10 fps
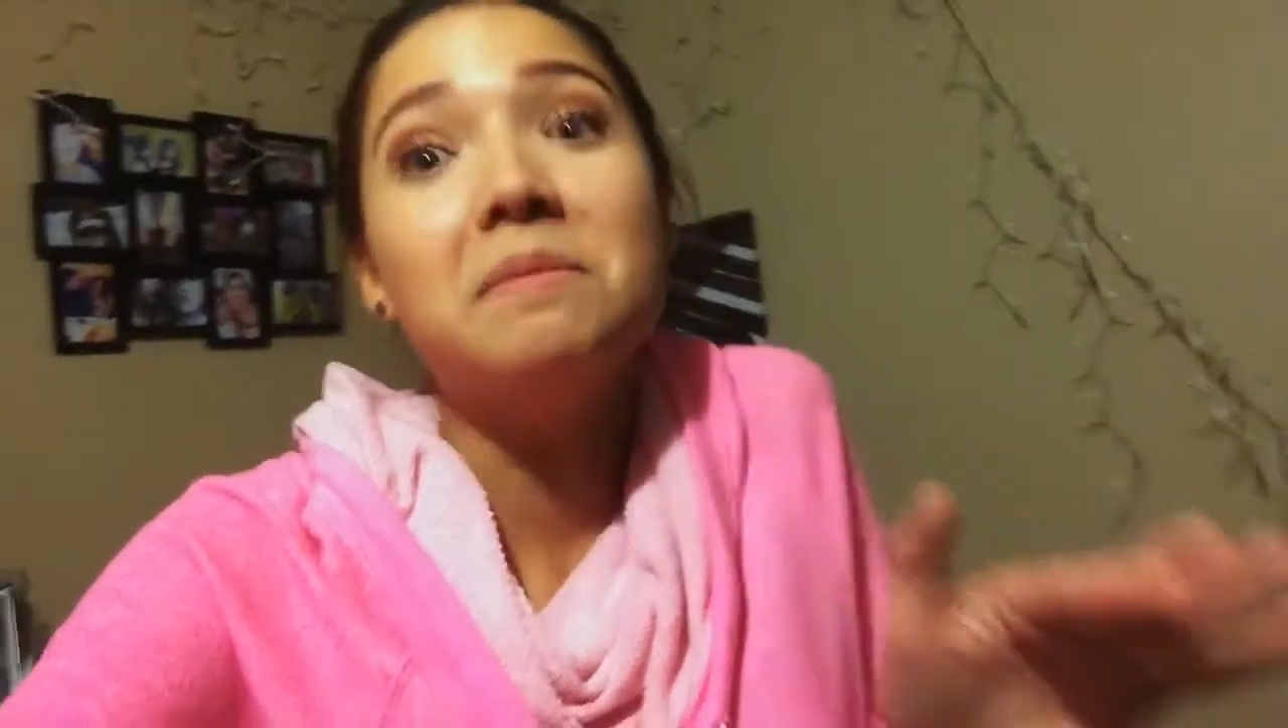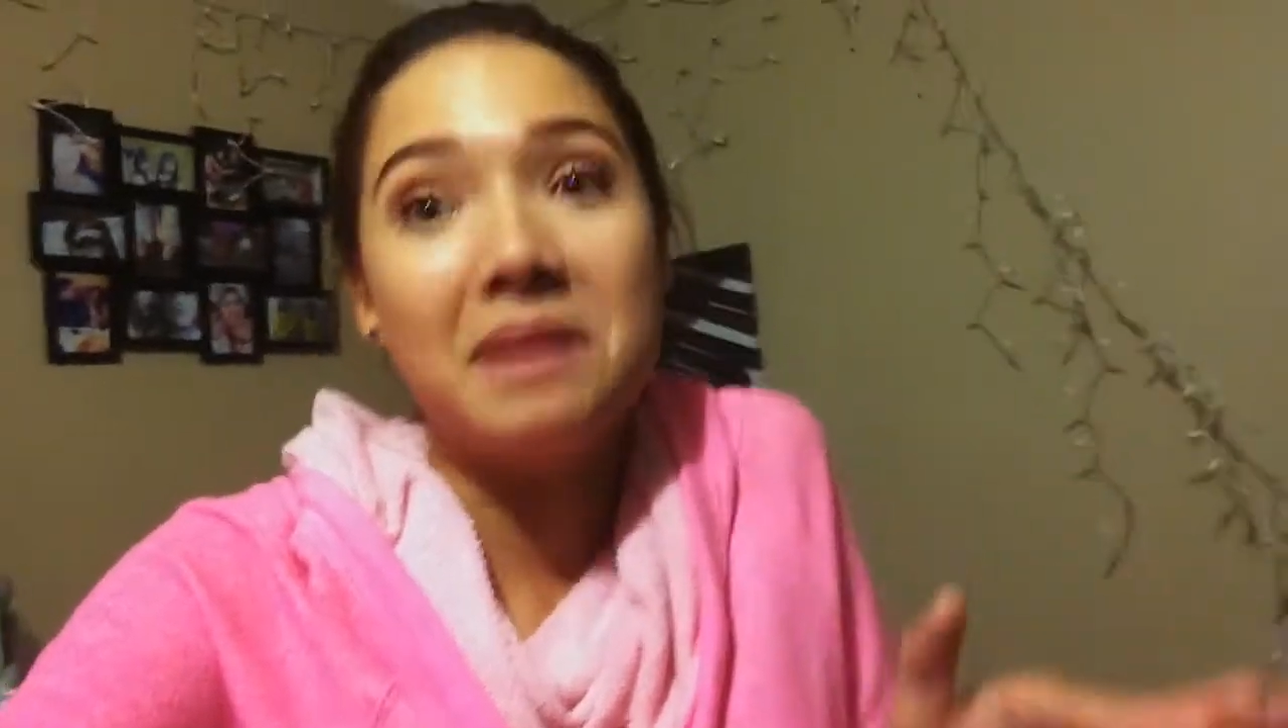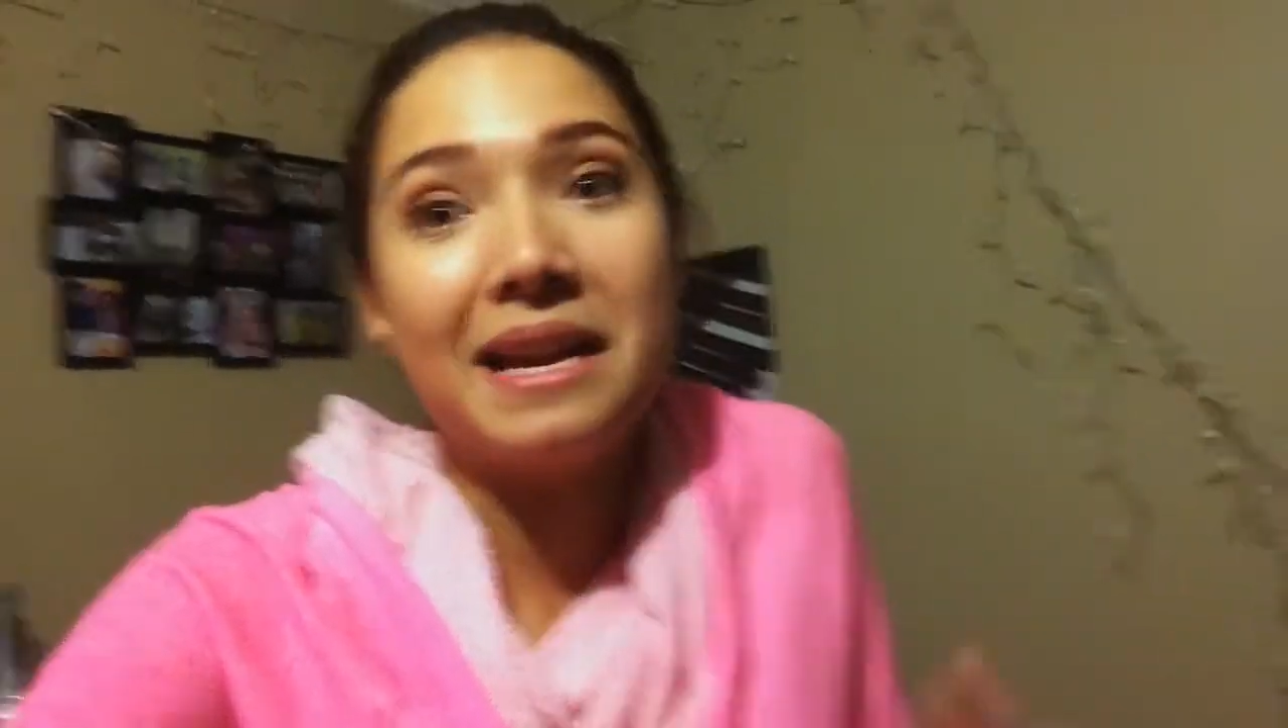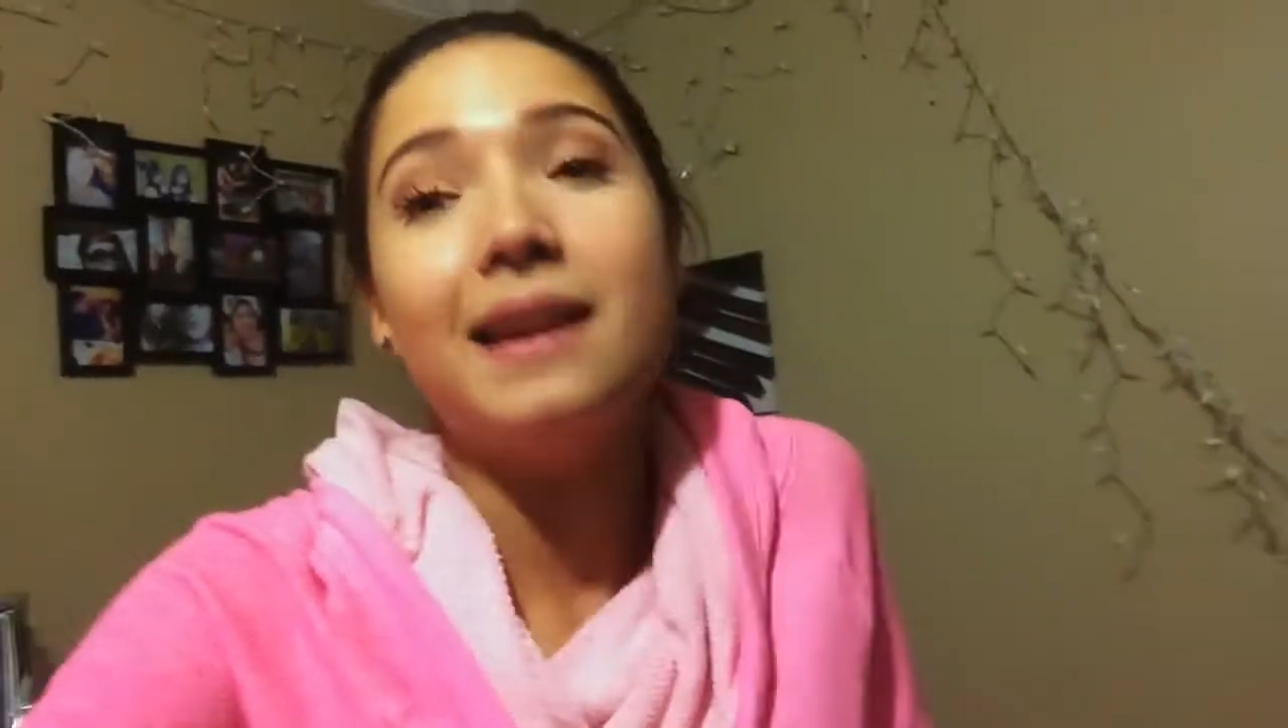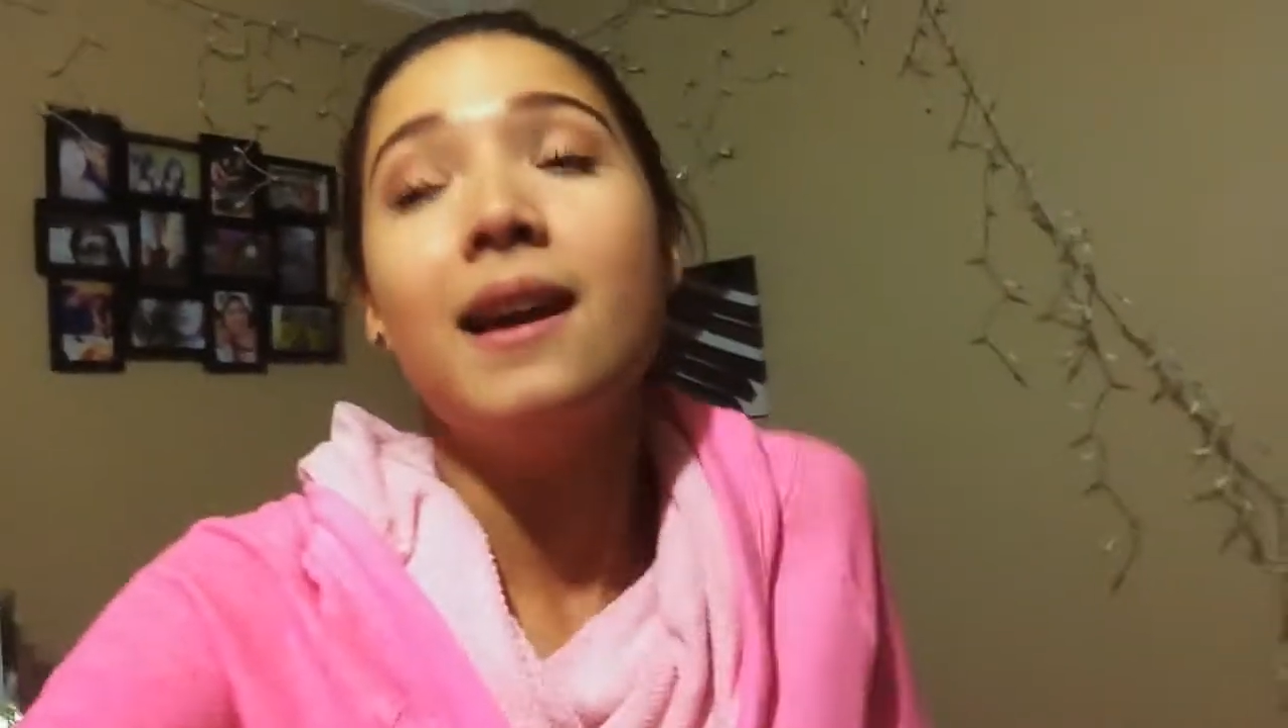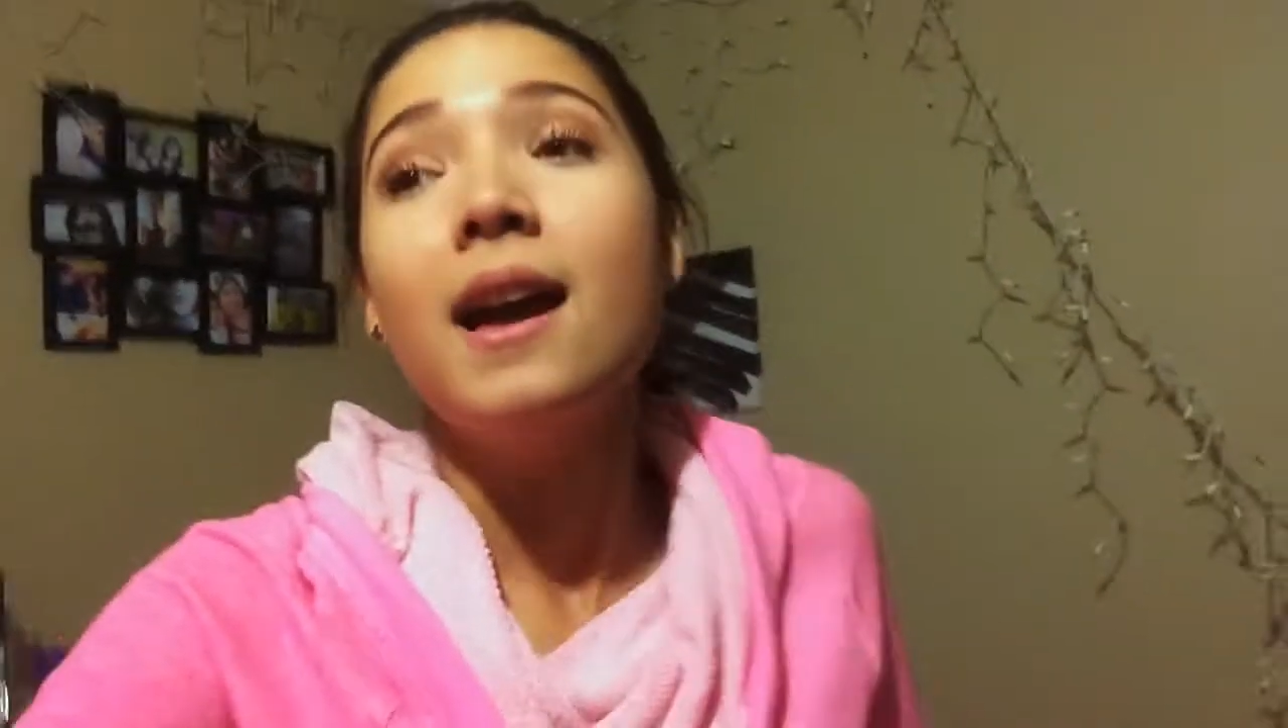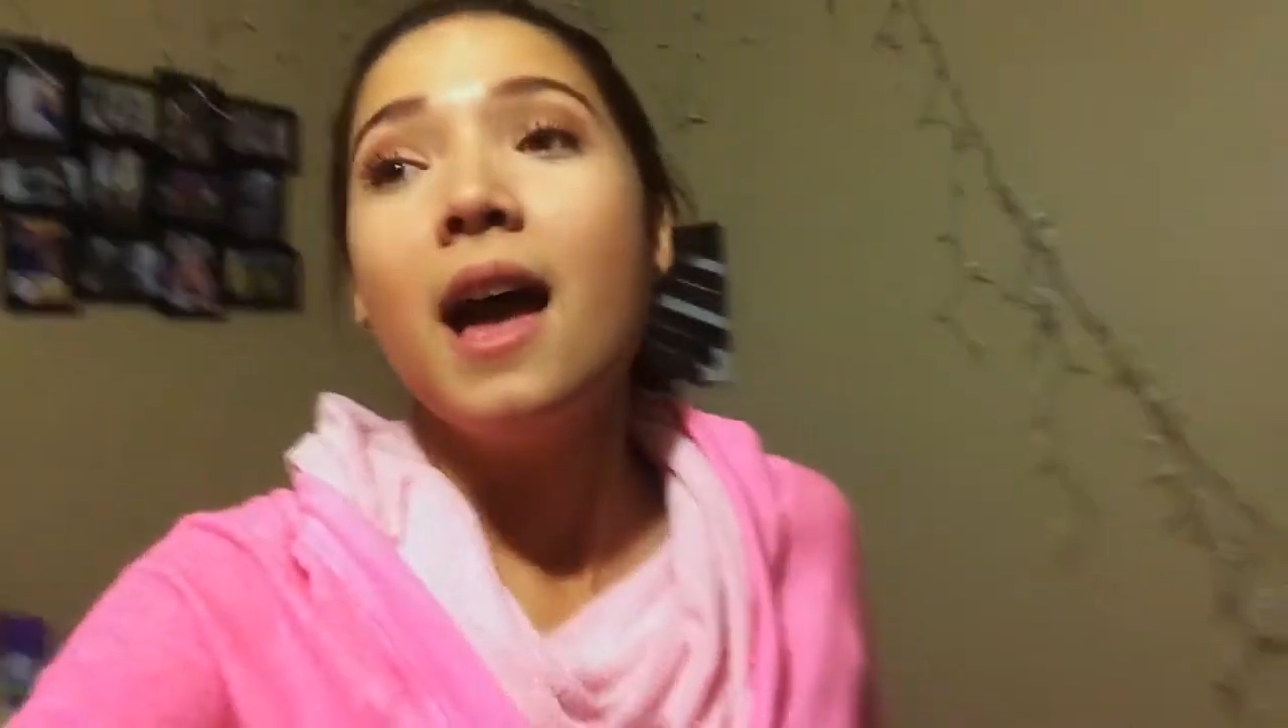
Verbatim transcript: me.